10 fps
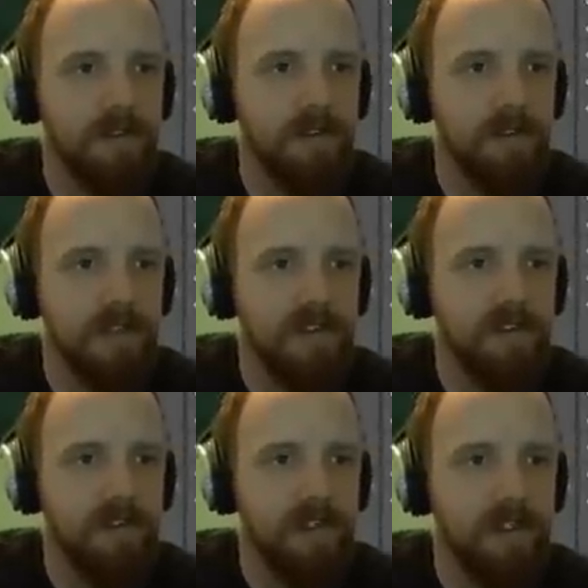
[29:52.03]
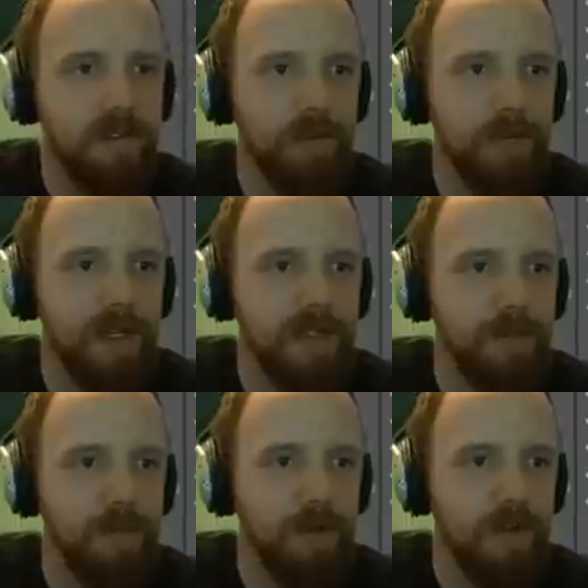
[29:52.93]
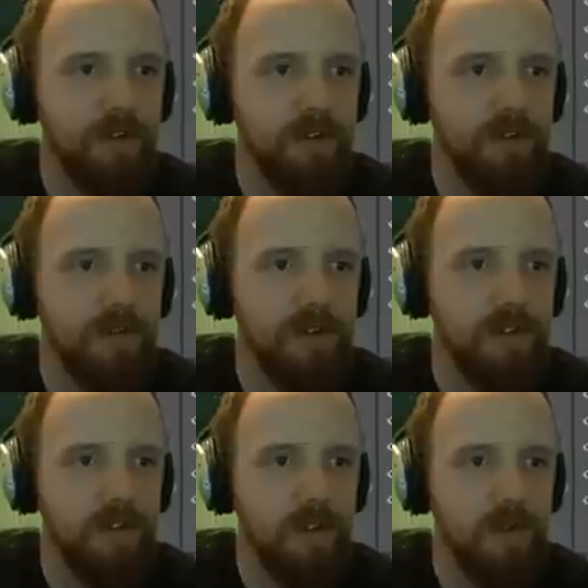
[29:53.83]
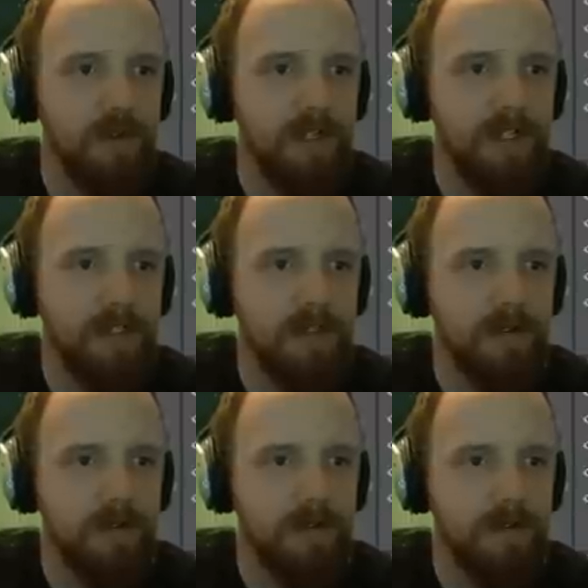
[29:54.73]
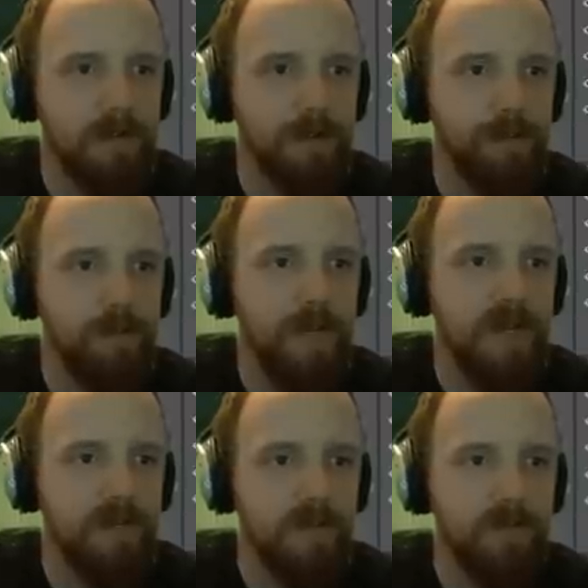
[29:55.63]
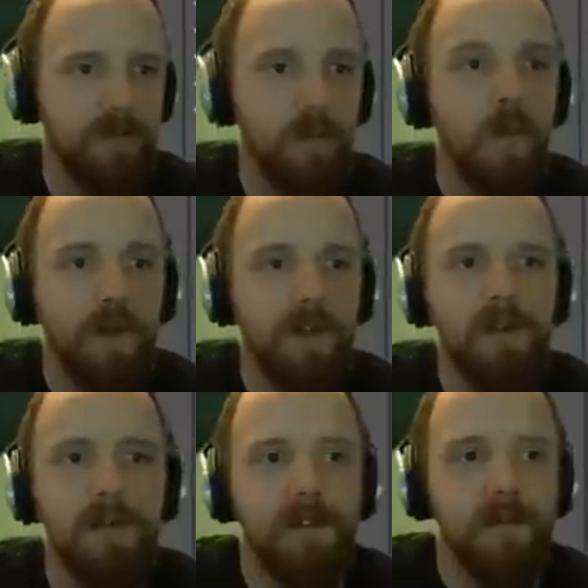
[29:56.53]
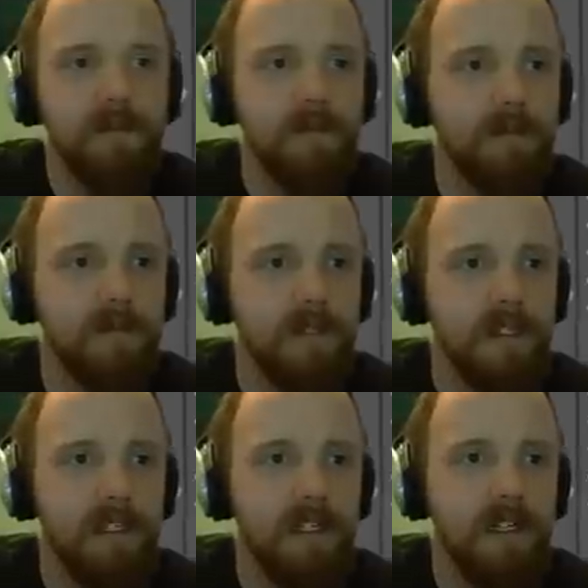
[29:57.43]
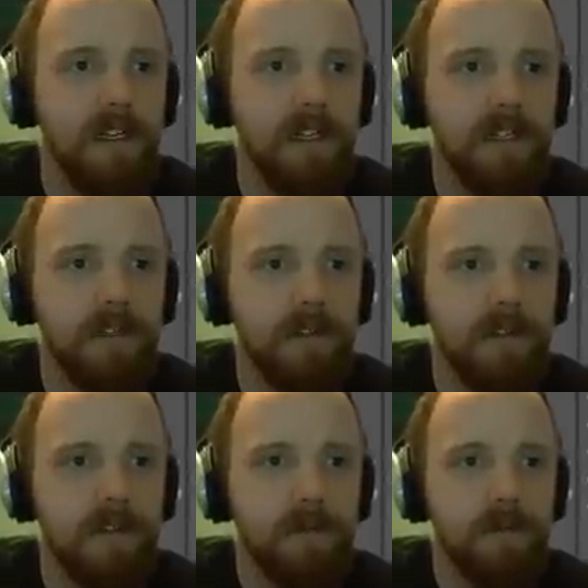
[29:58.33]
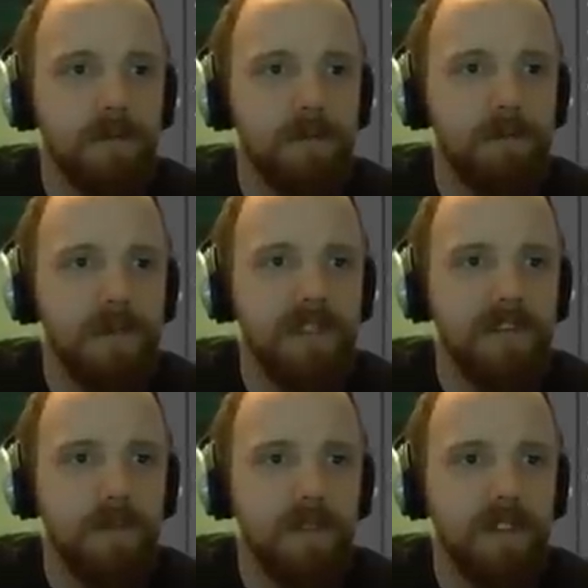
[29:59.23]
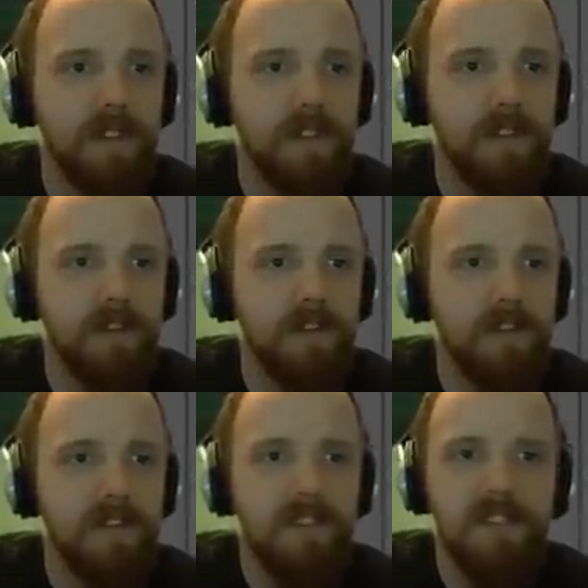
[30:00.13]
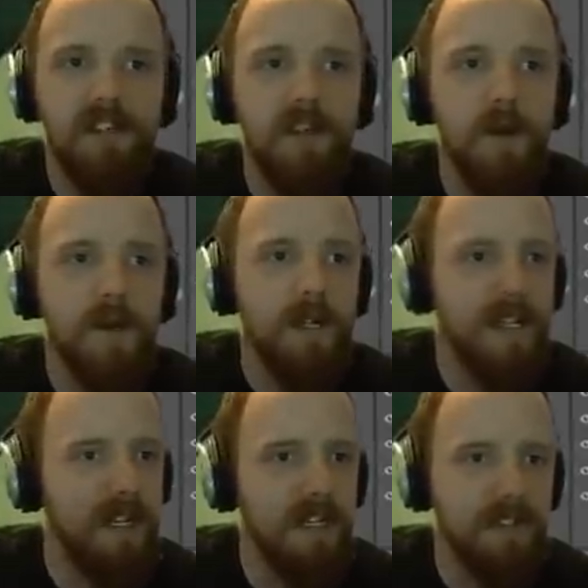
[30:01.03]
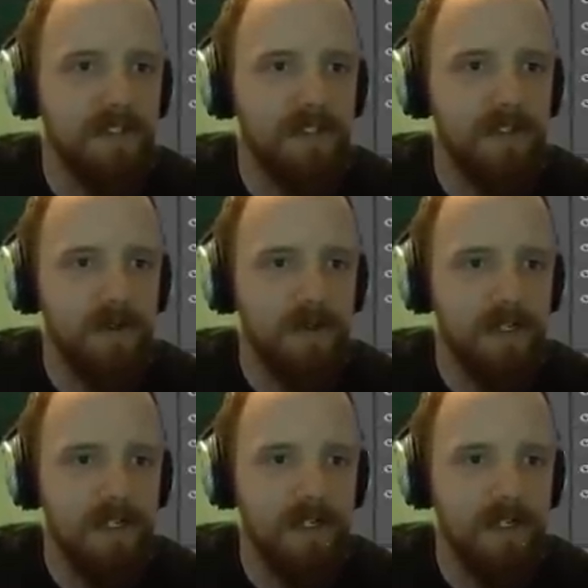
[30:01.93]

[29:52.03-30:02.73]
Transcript: that's the thing, you've got to pick the brush that you think looks best for what you're doing. And it could be something totally, totally